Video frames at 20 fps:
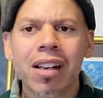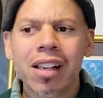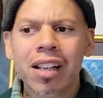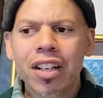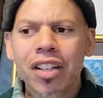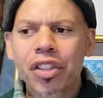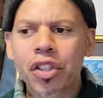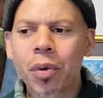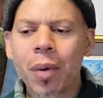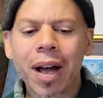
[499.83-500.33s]

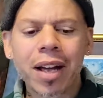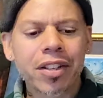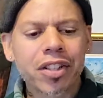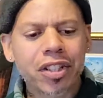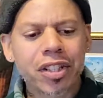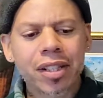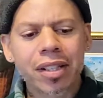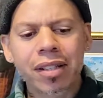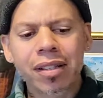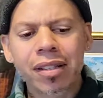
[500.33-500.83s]
So as
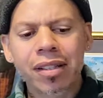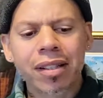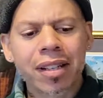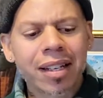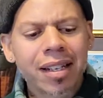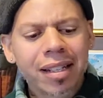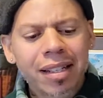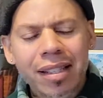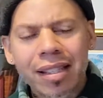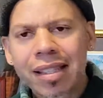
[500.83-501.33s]
she's
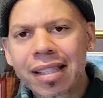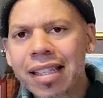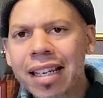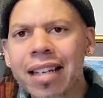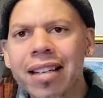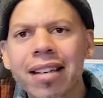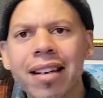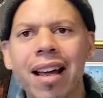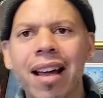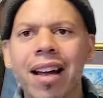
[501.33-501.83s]

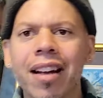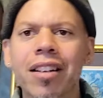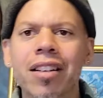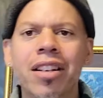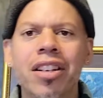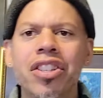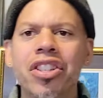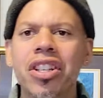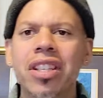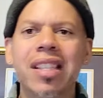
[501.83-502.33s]
sitting there,
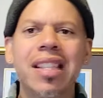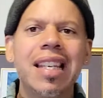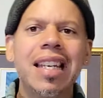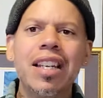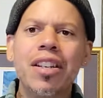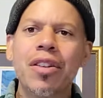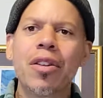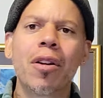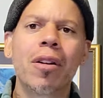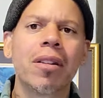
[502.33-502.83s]
she's
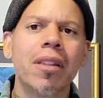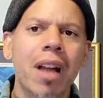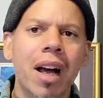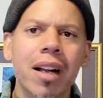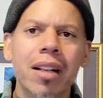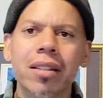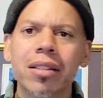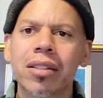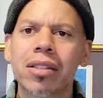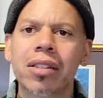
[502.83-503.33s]
eating her
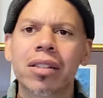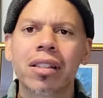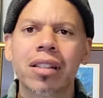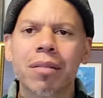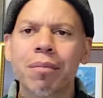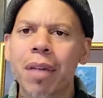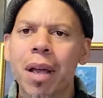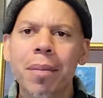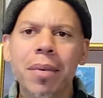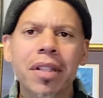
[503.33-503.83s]
lunch,
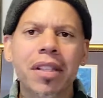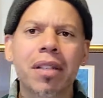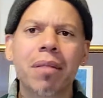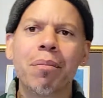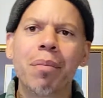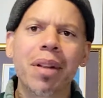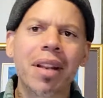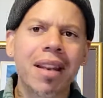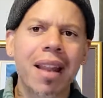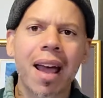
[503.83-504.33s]
maybe some
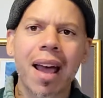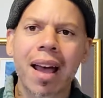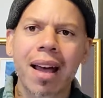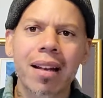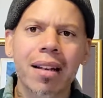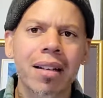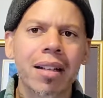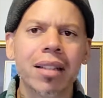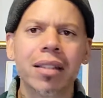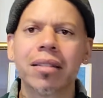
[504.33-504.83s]

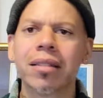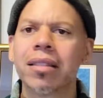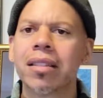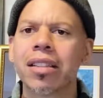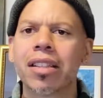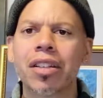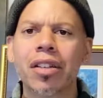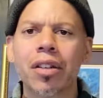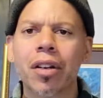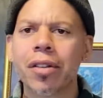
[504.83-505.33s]
banana,
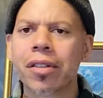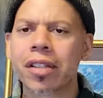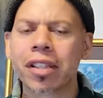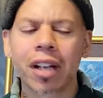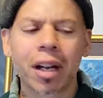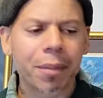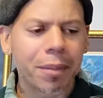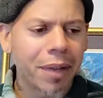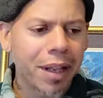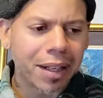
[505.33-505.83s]
you know,
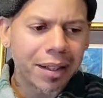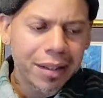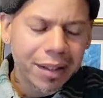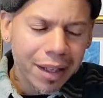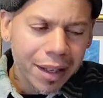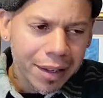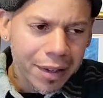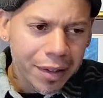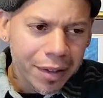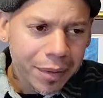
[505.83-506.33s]
something like
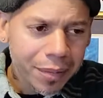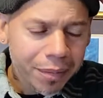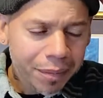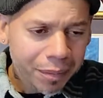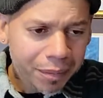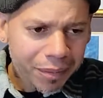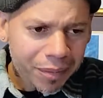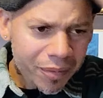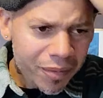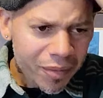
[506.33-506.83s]
this,
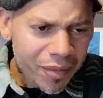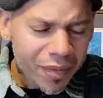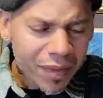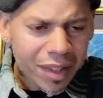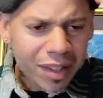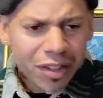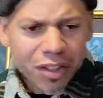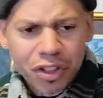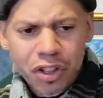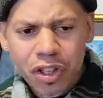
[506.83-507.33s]

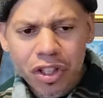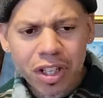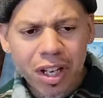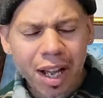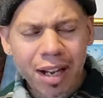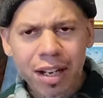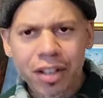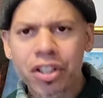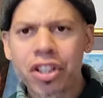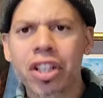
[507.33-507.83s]
just
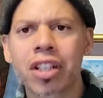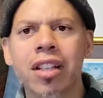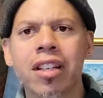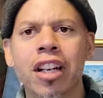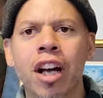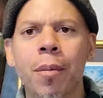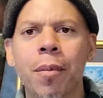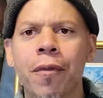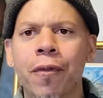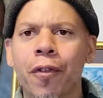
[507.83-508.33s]
kind of chilling
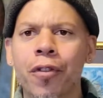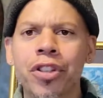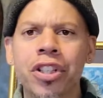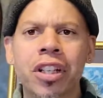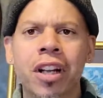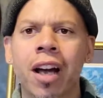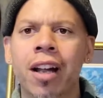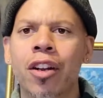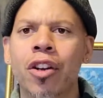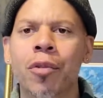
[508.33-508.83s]
out before she
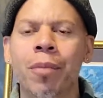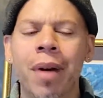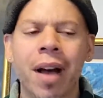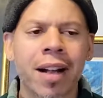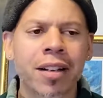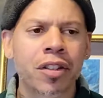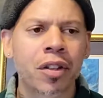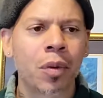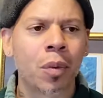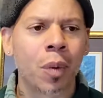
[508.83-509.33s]
got to go back
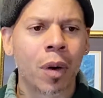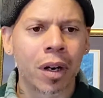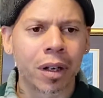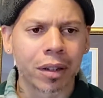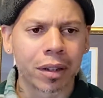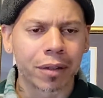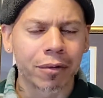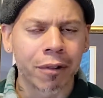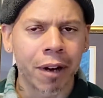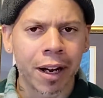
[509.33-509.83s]
to the work,
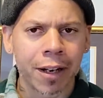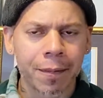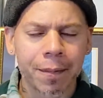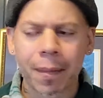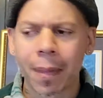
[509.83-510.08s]
right?